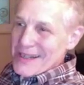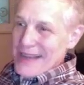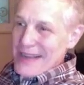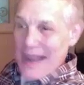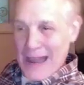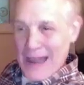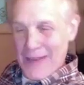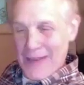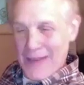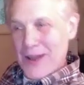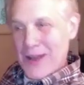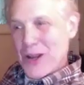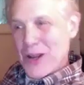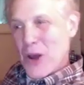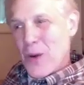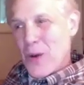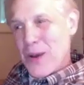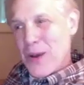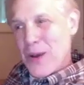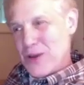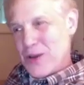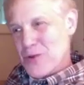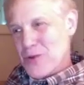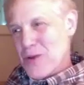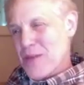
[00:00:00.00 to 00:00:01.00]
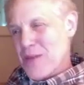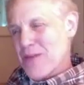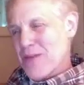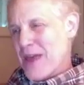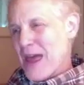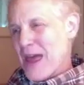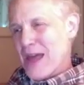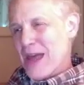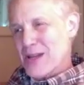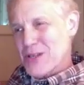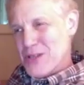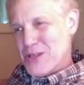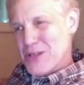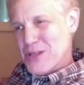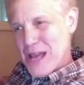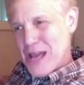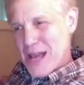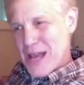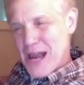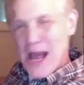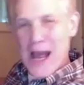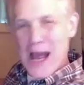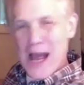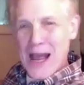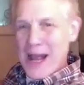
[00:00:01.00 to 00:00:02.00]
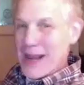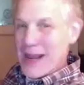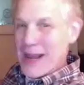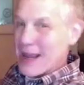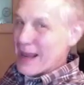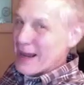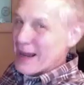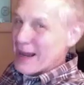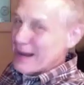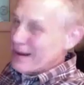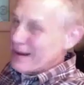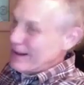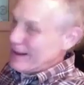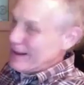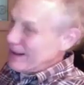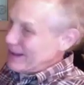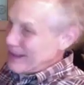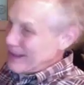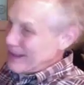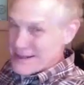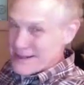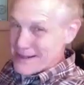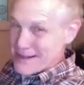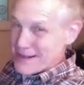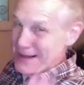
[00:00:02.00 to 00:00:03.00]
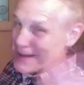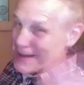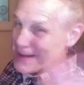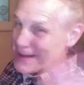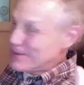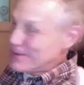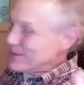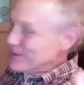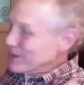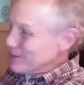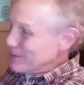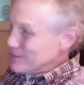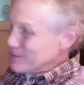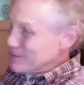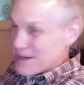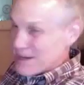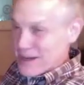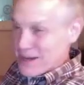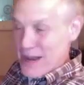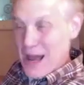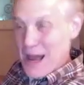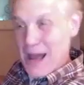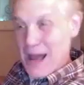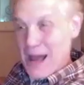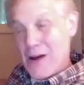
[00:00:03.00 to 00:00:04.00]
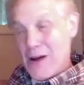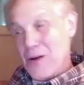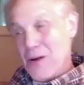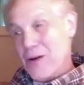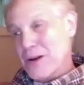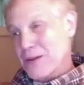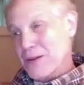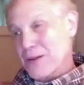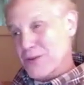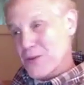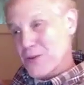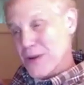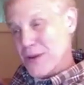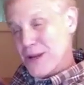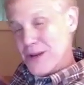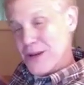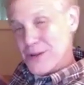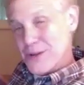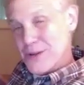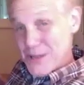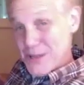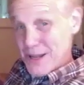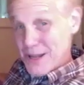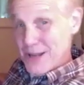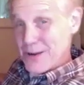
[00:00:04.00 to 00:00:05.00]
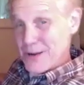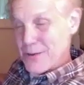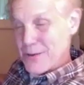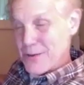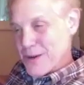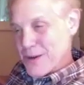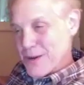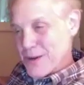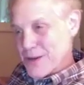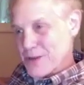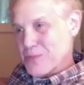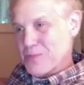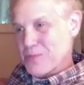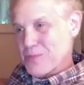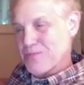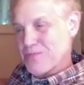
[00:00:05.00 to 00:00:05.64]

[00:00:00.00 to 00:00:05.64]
And then going into Afghanistan, I get it. Nah, that's another subject now, 20 years later, and we just